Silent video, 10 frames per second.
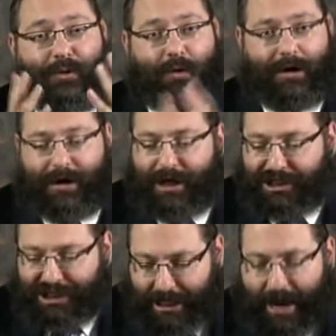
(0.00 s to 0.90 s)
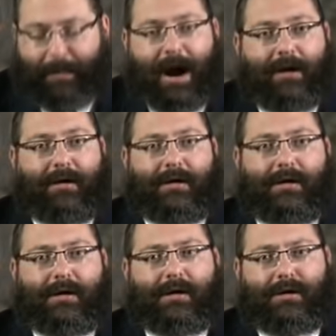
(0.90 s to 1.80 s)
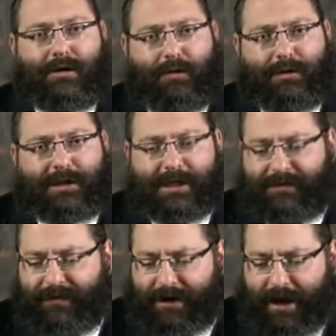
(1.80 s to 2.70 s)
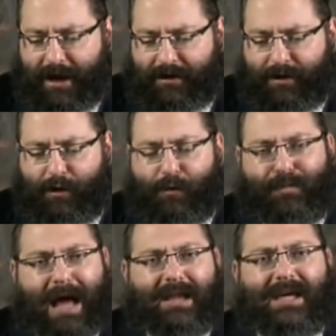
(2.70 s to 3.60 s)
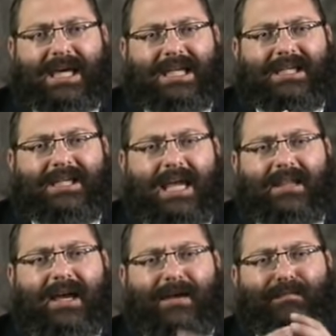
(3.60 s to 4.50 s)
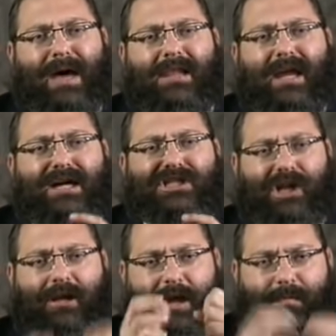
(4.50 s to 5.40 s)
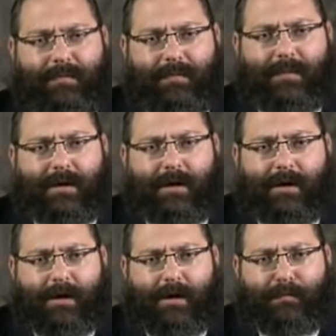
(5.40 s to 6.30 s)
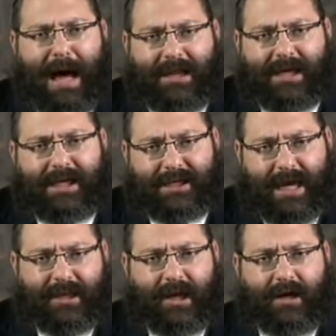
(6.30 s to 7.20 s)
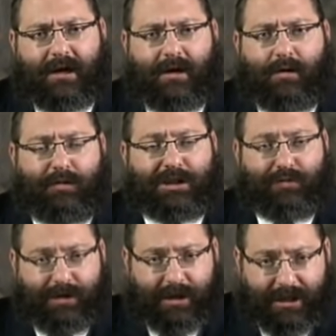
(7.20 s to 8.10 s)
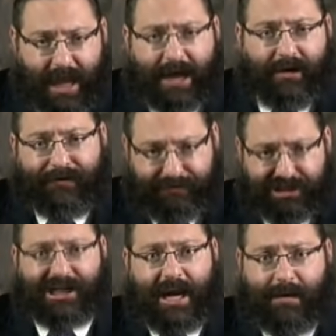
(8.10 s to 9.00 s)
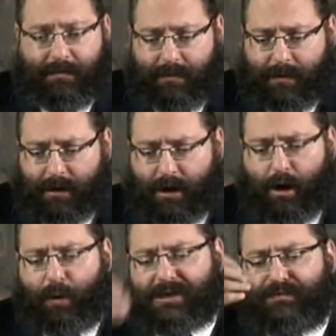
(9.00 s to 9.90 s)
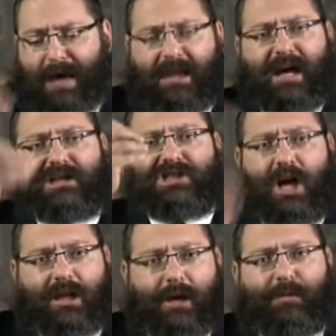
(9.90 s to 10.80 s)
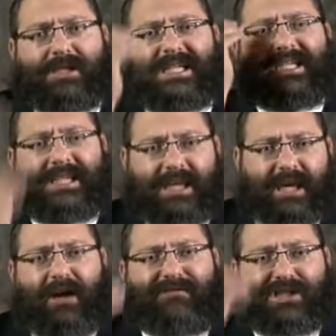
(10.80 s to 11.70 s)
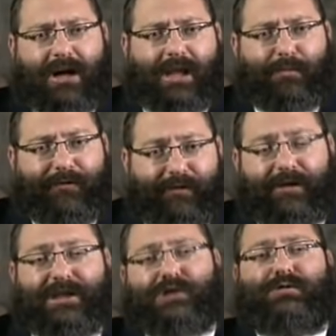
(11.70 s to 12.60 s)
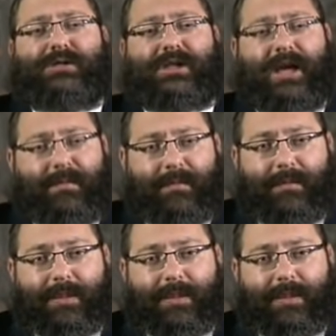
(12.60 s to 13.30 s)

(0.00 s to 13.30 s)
one. Shenemar, Torah says in Vayero, Malki Tzedek Melech Shalem. Malki Tzedek, which was a title for Shem, was Melech Shalem, was the city of Shalem, referring to Jerusalem.